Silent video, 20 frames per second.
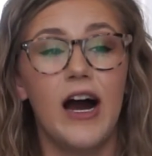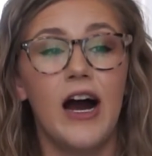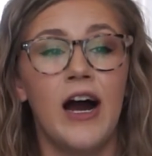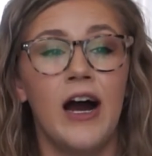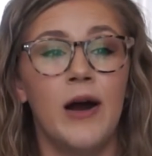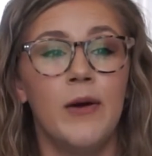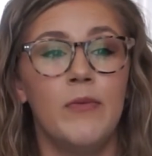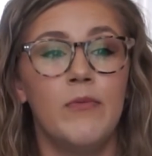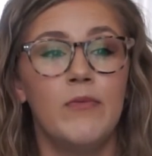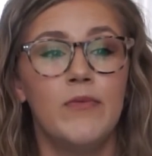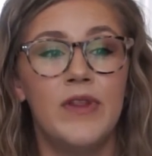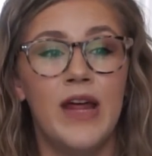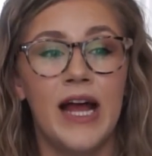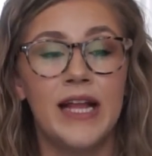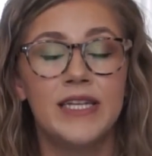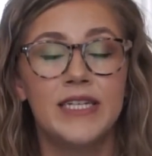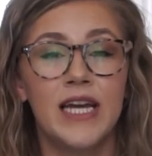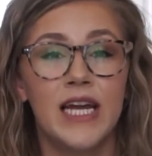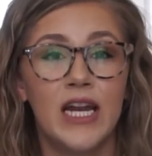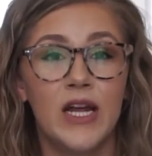Um,
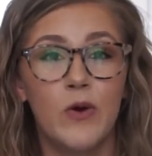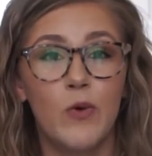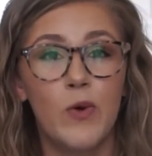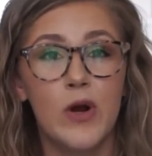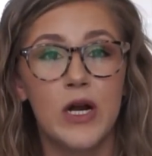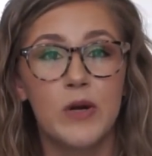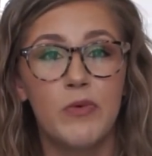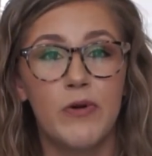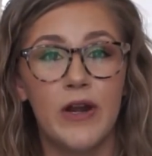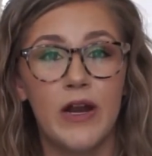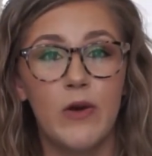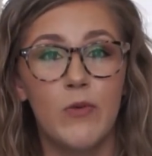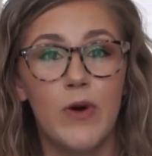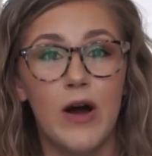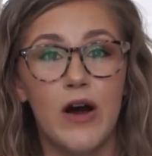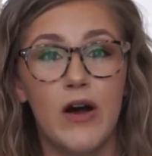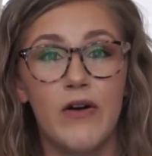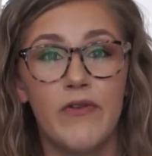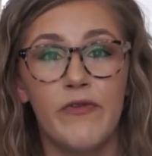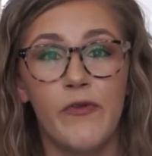that's gonna work pretty
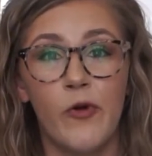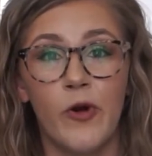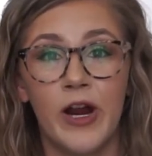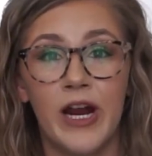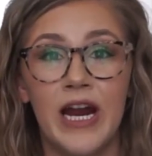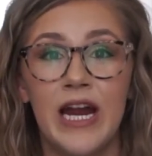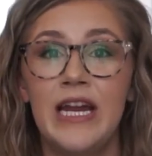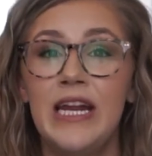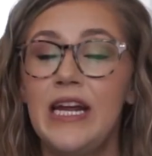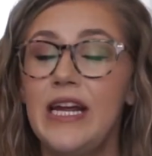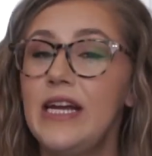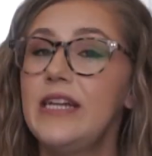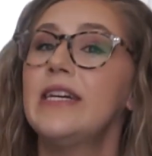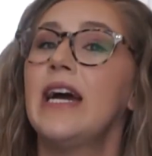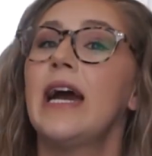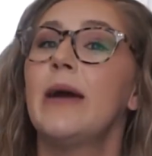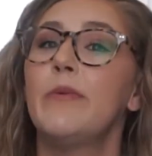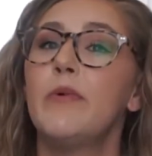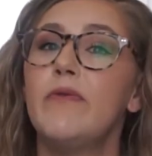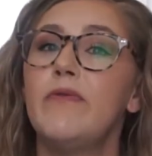well for any
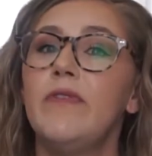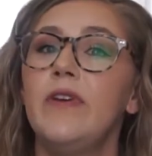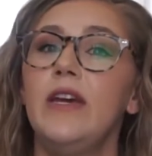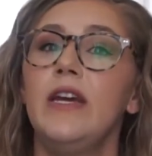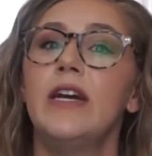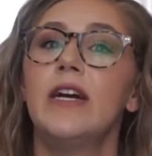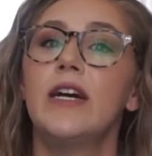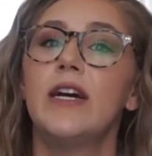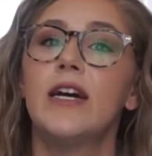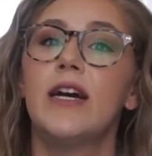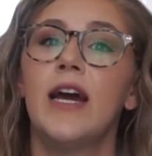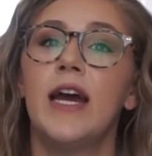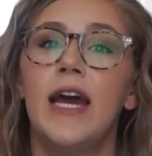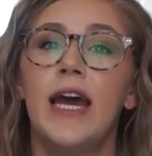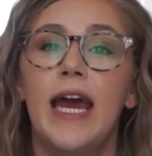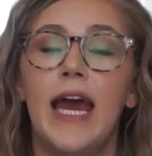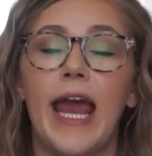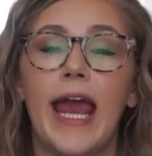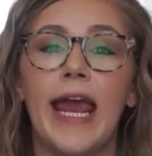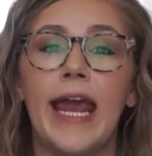time of year
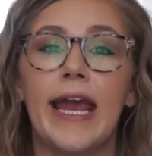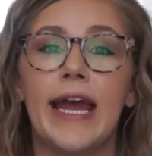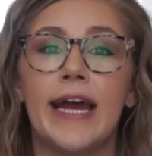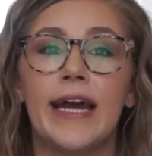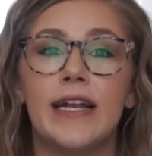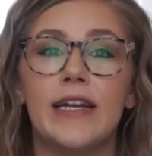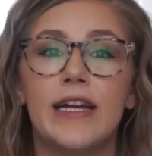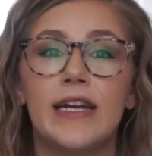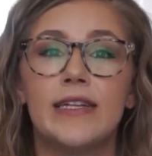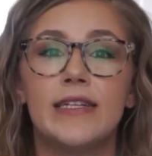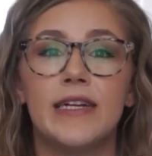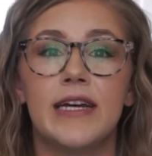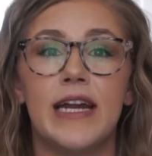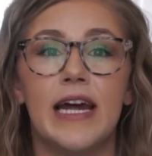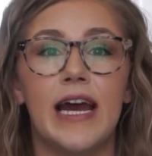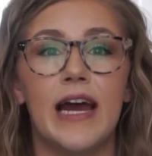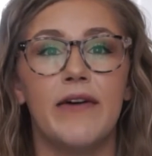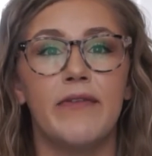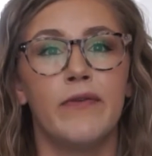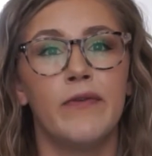and it's gonna
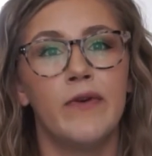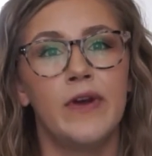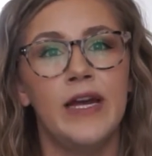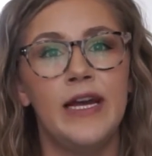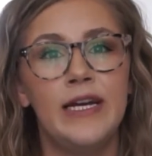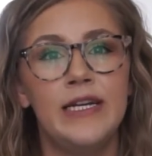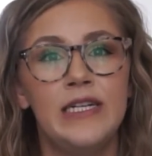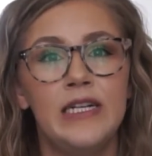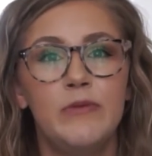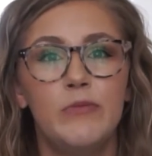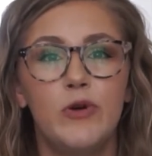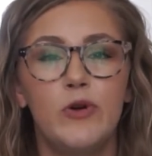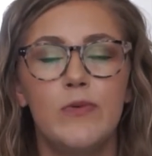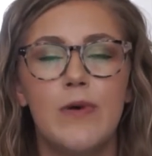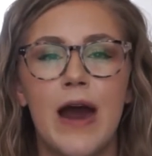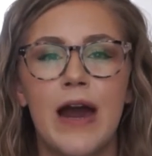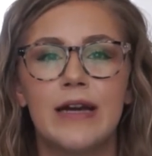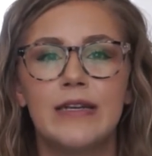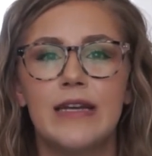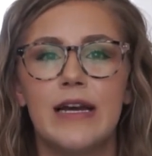have easy boob
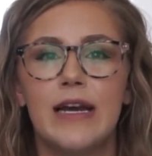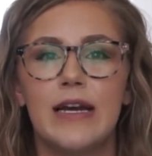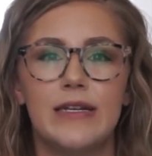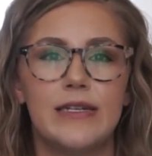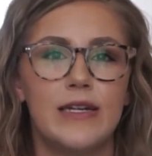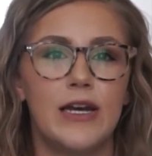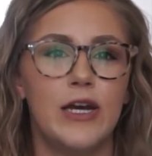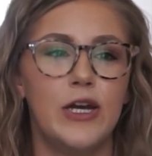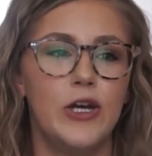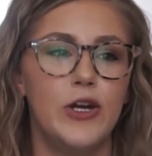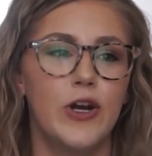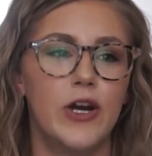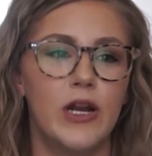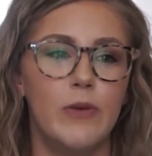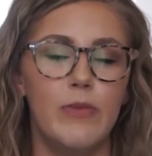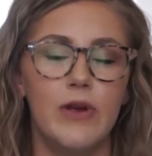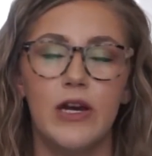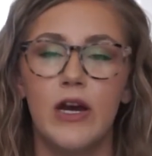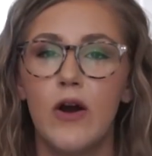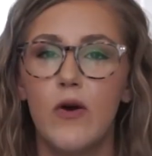access, you're
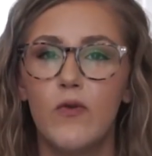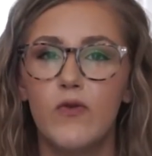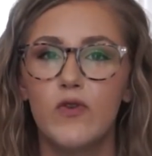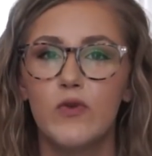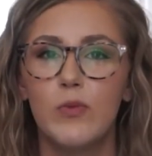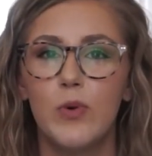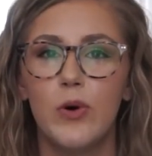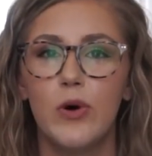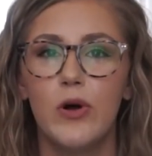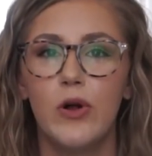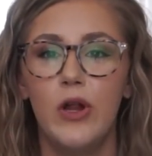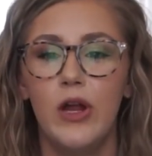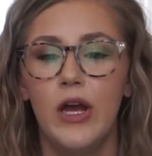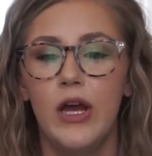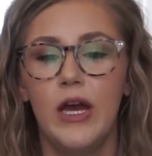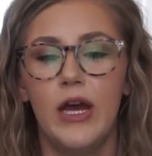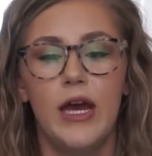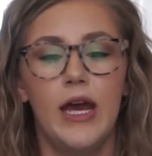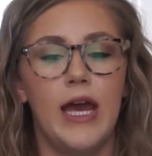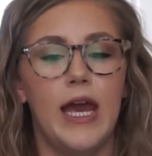gonna be comfortable,
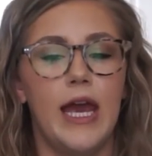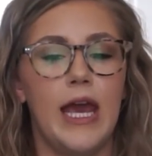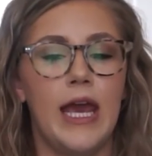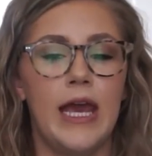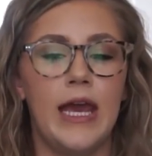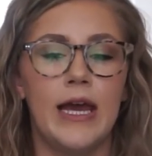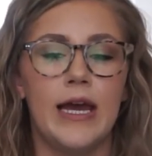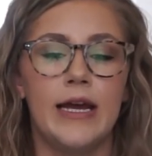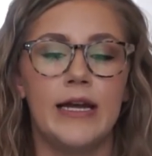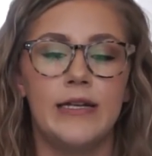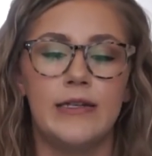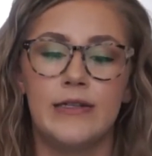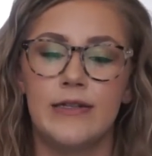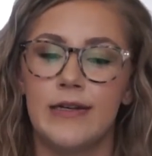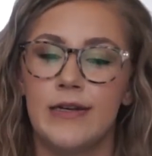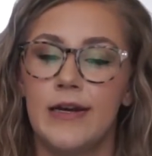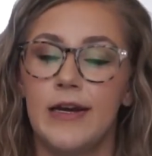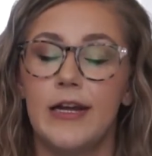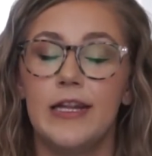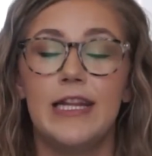and
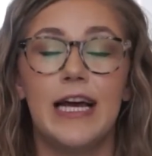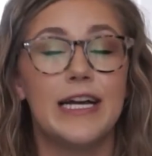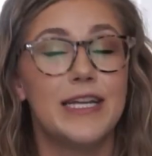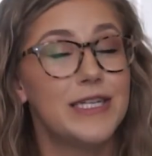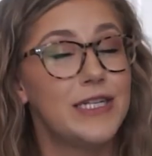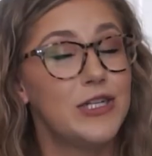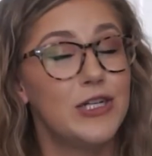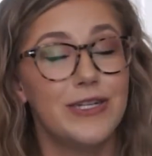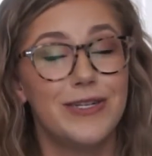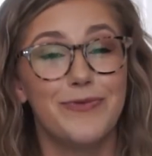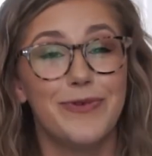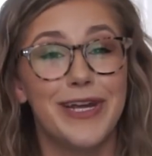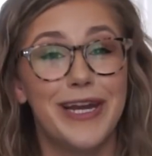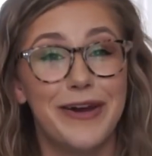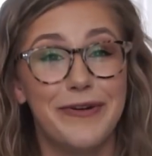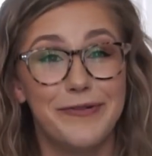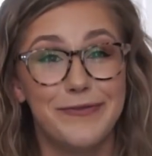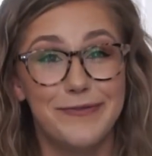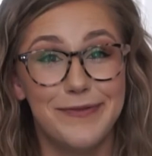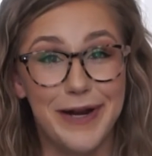that's just what
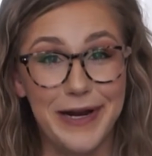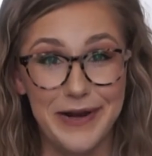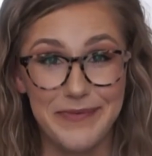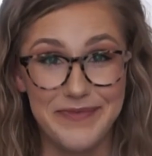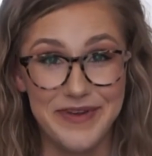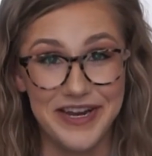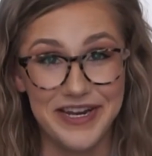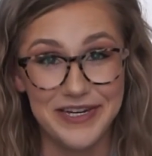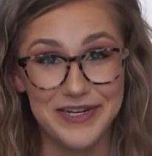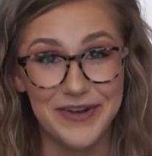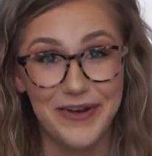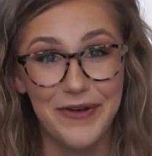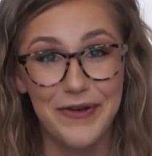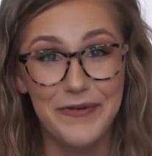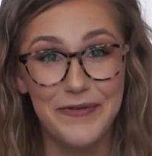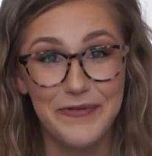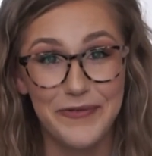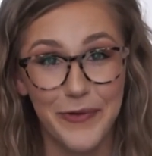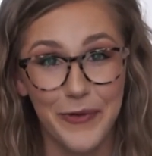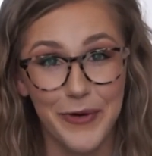I would recommend
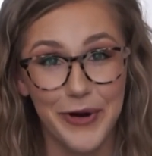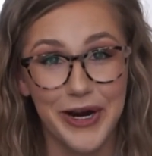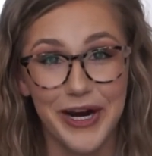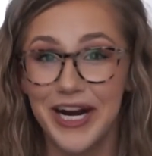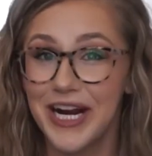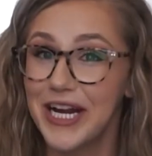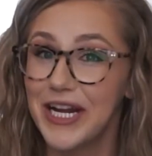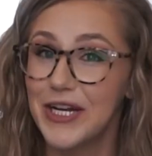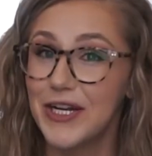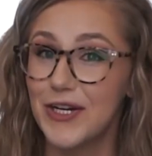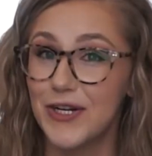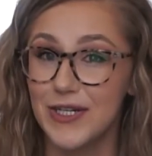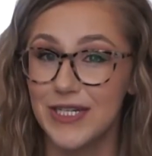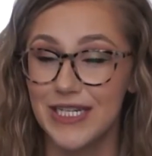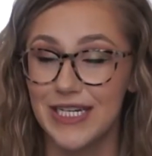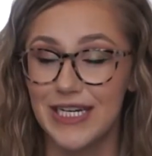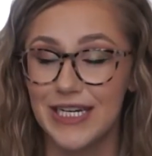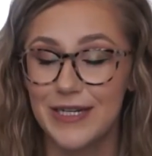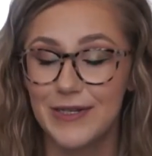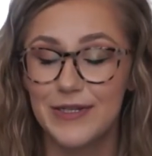for
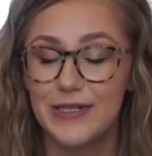nursing.